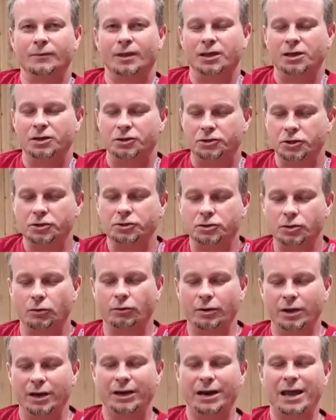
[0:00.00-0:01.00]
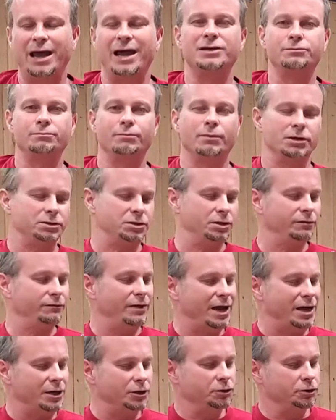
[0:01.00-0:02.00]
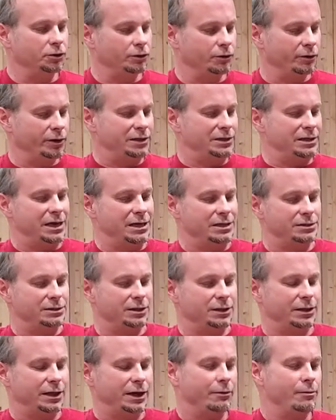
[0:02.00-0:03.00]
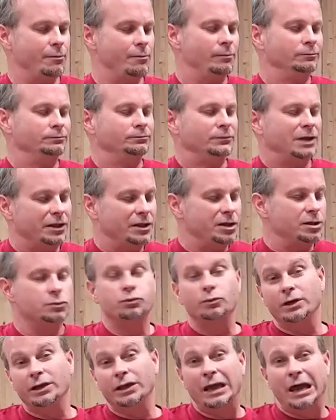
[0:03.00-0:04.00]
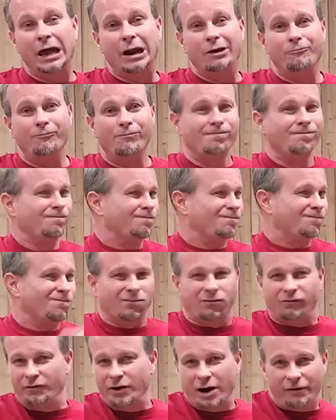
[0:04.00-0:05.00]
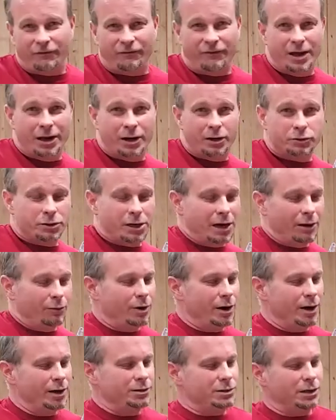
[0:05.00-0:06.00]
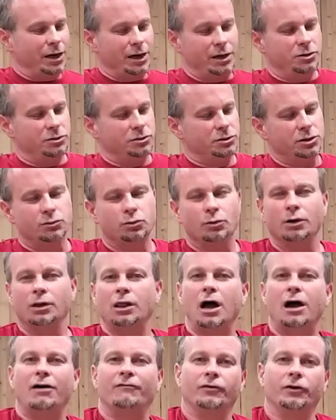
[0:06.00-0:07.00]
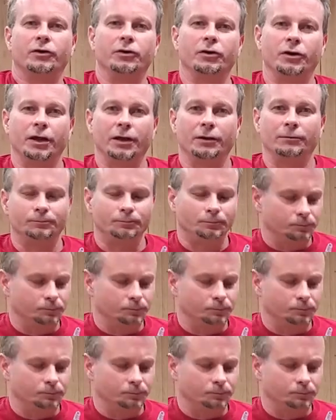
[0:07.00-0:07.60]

You just don't get as much of that sugary taste in there. Now, this one, again, if you're not a fan of dry wines, I use this one a lot for cooking.